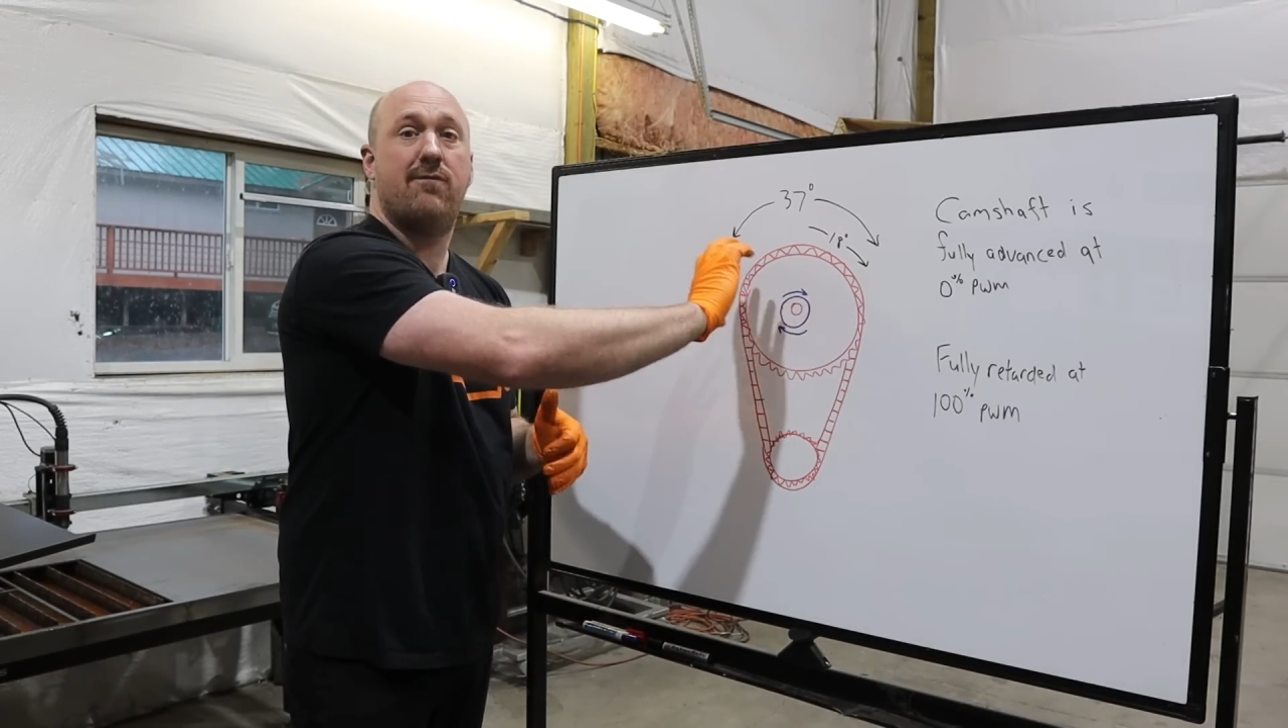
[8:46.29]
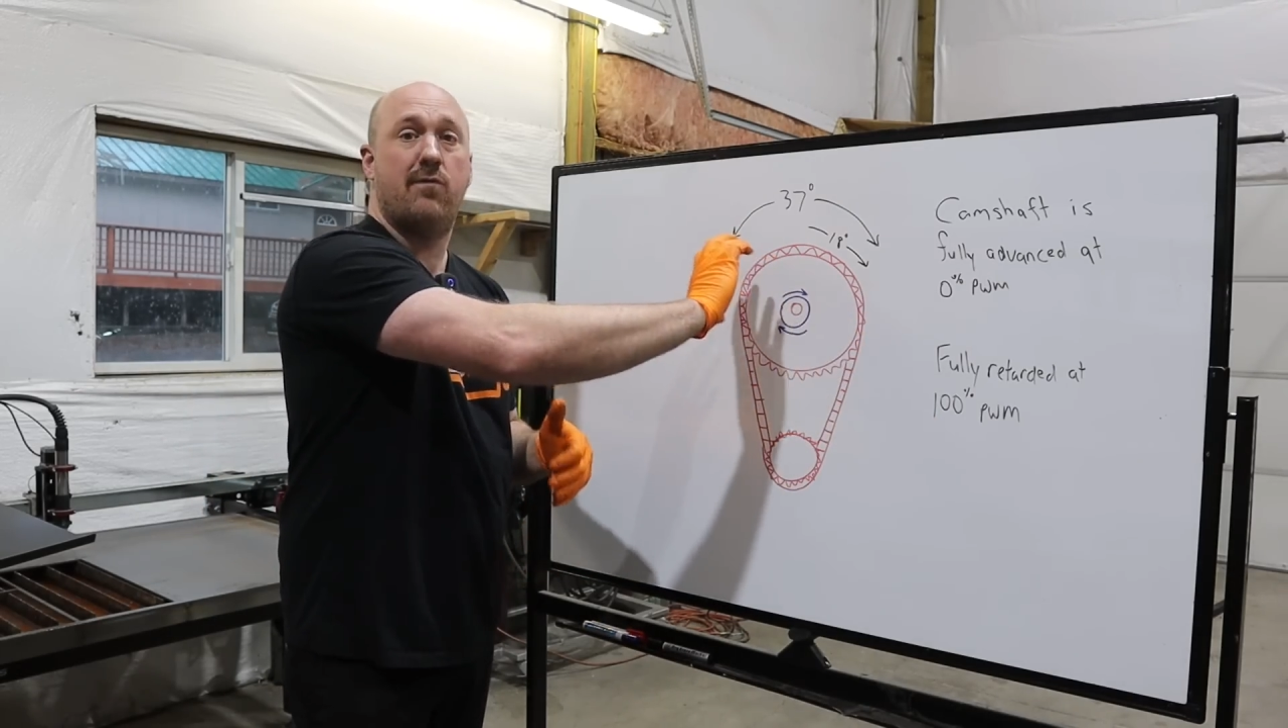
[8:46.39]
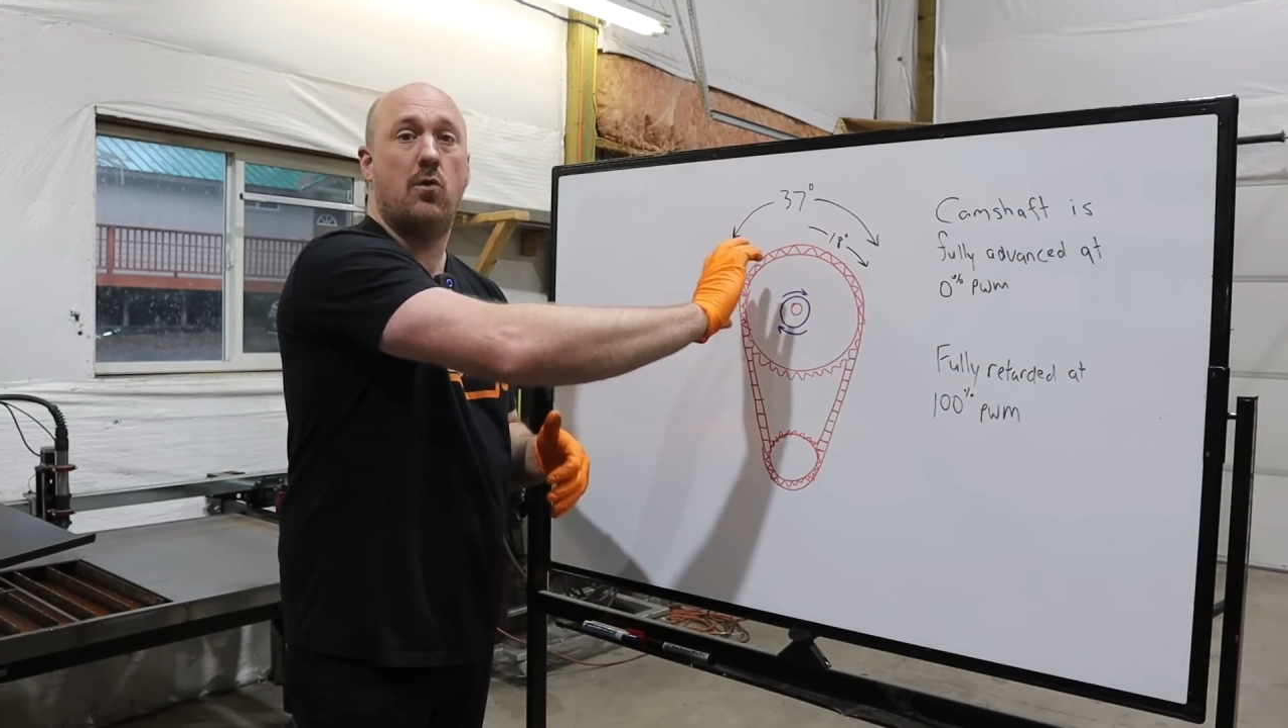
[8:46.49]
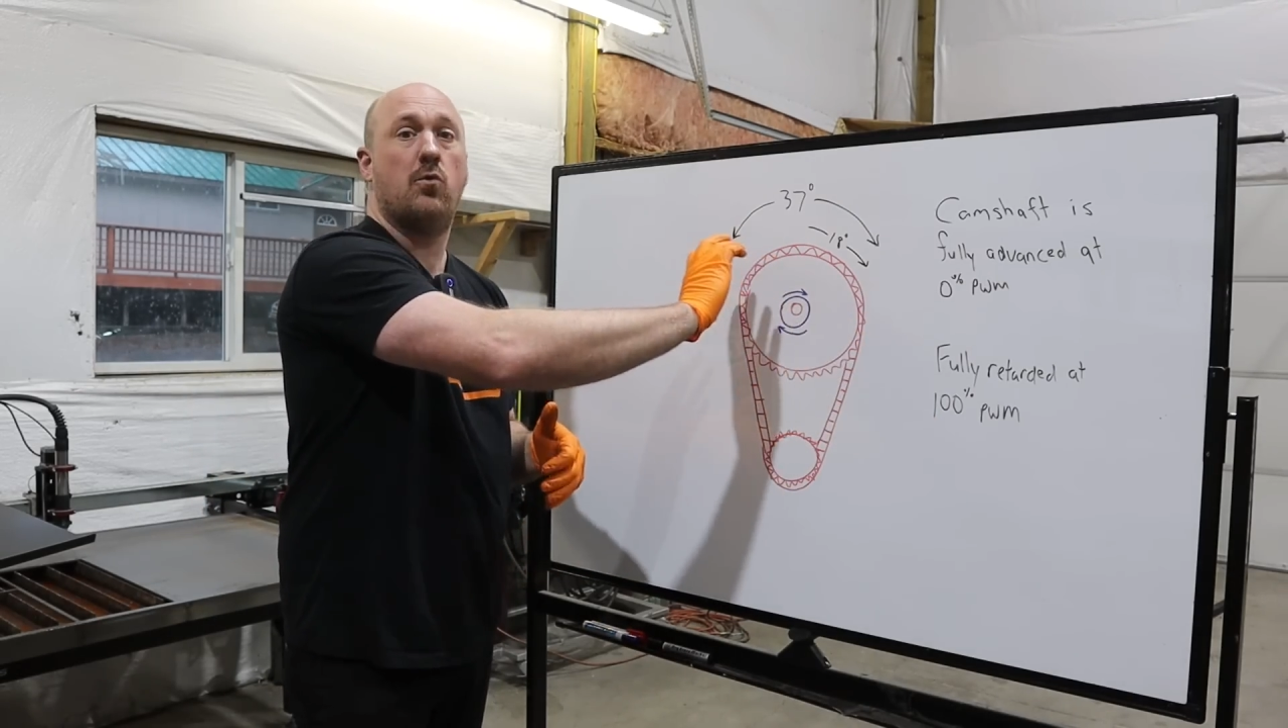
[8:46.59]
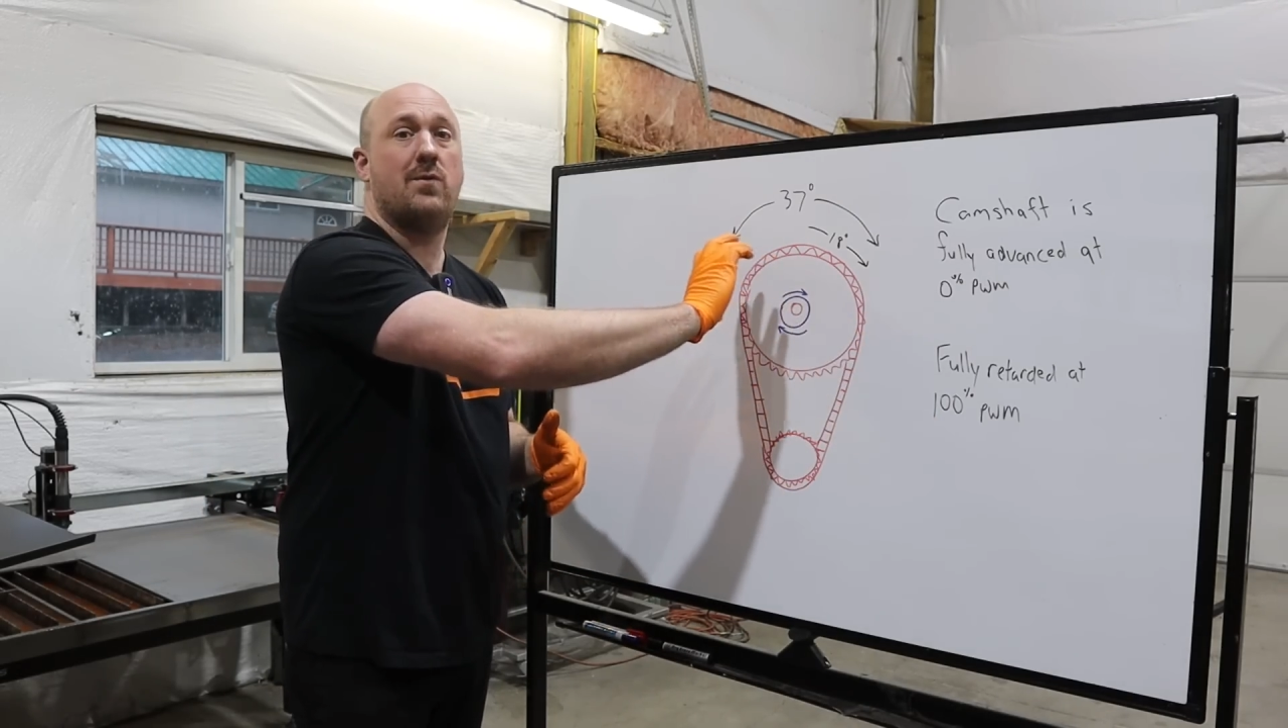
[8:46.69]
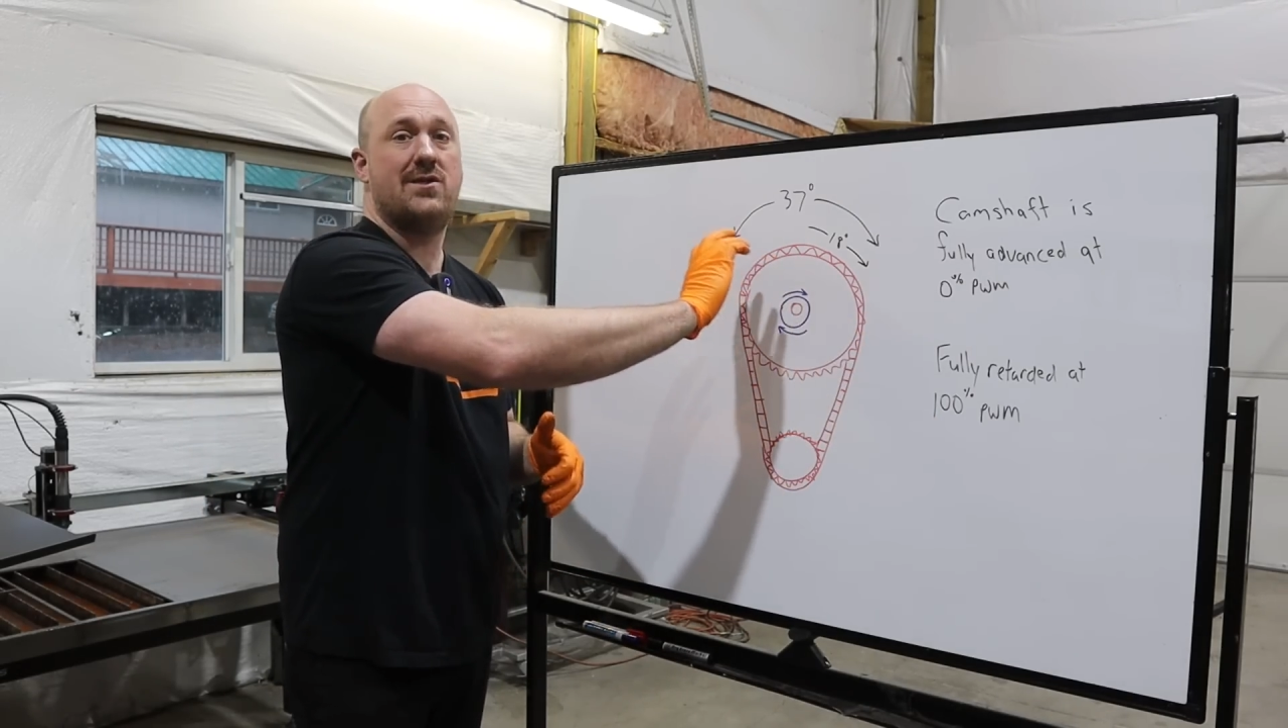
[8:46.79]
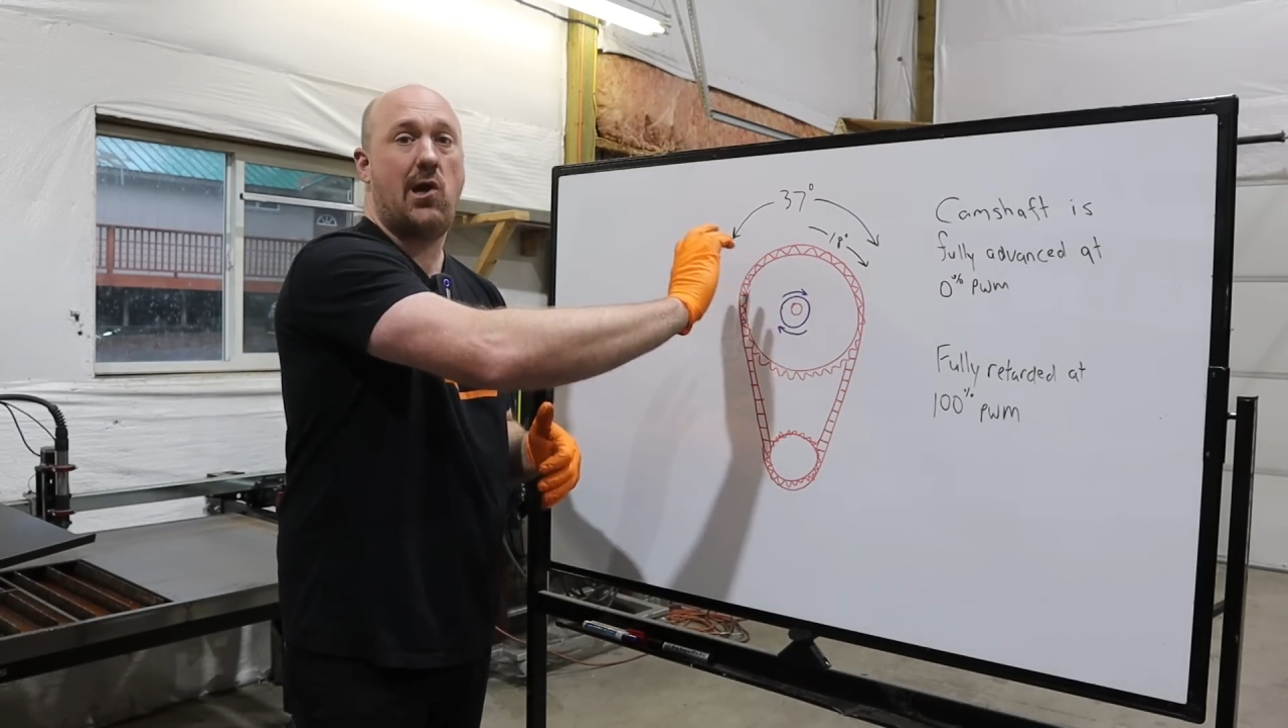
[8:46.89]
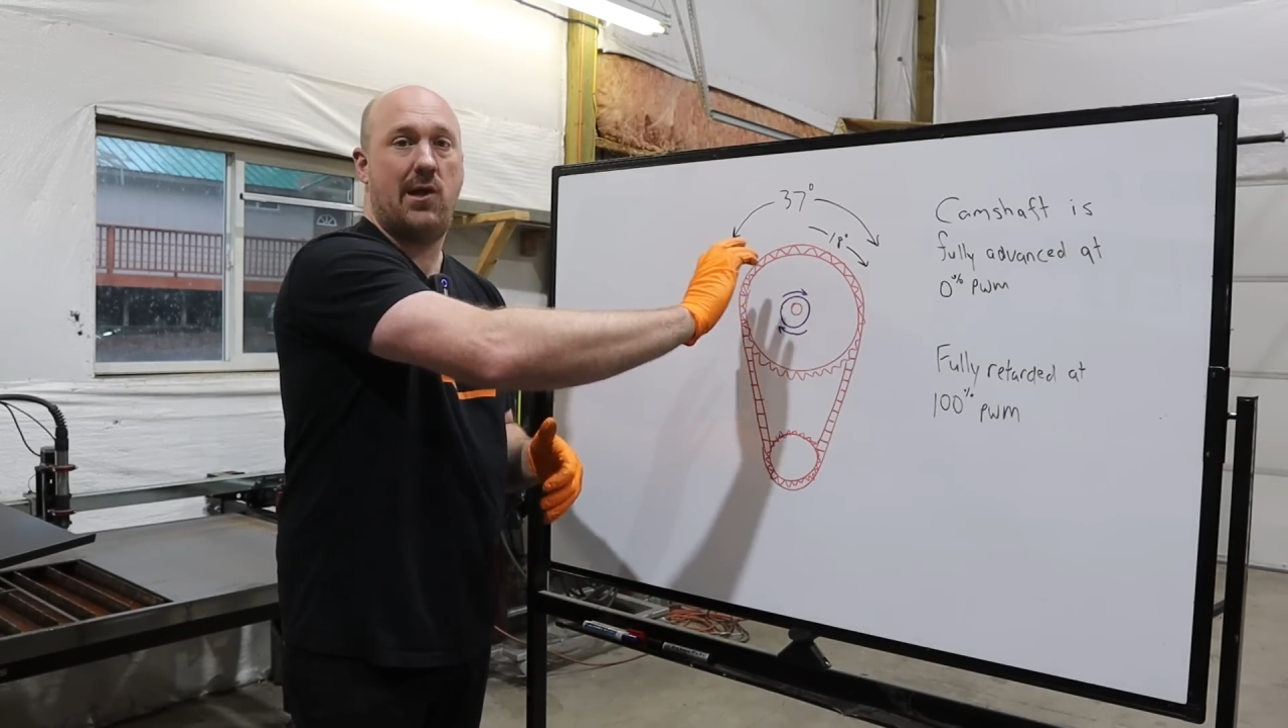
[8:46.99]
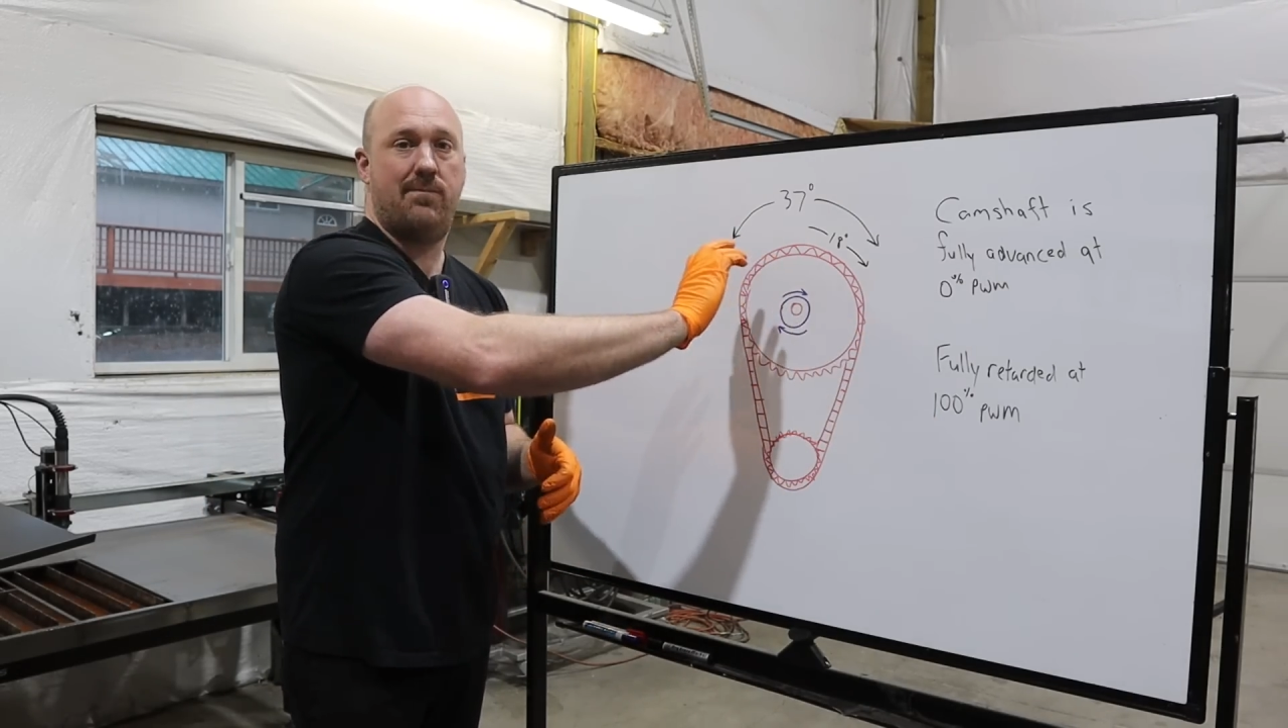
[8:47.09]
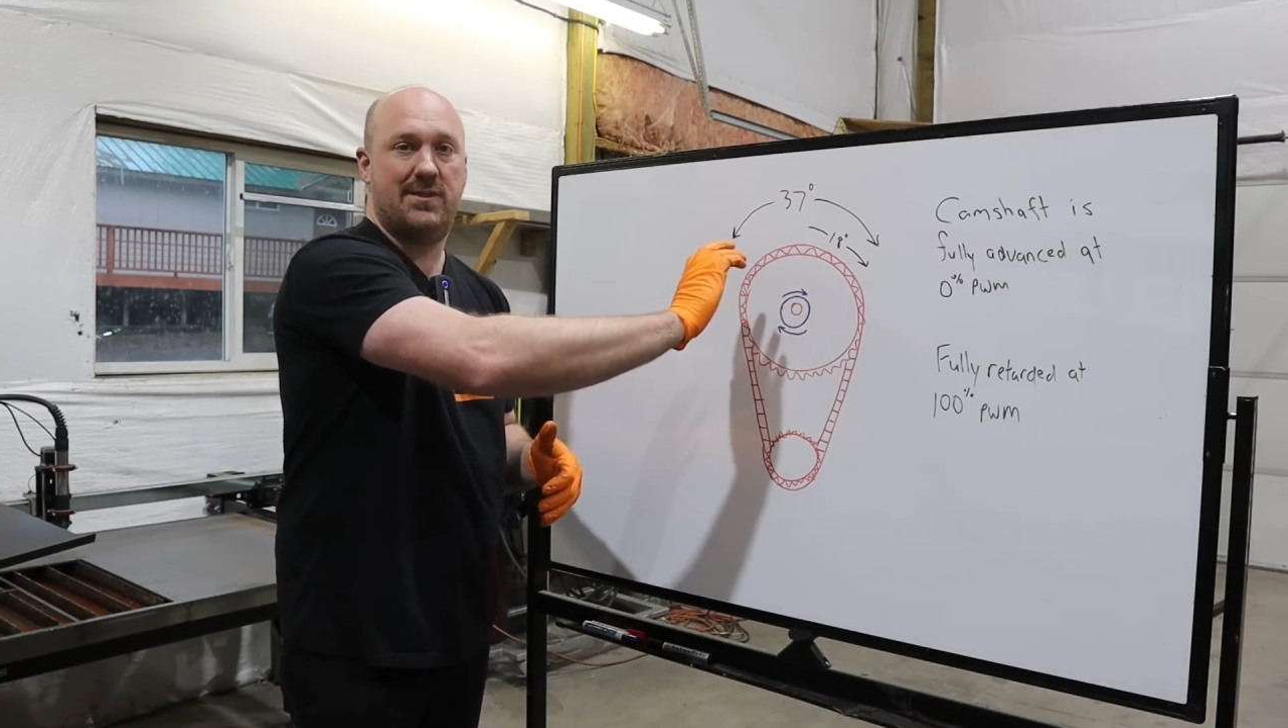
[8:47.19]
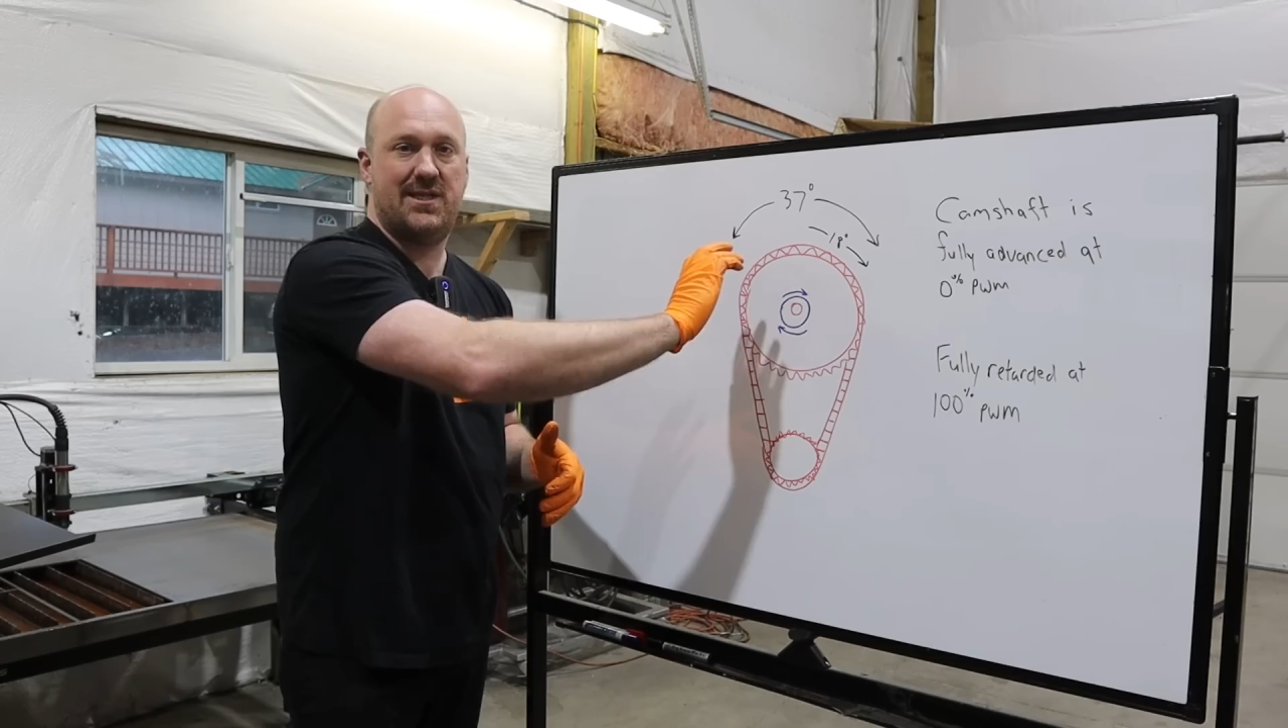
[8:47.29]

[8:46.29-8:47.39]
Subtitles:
full retarded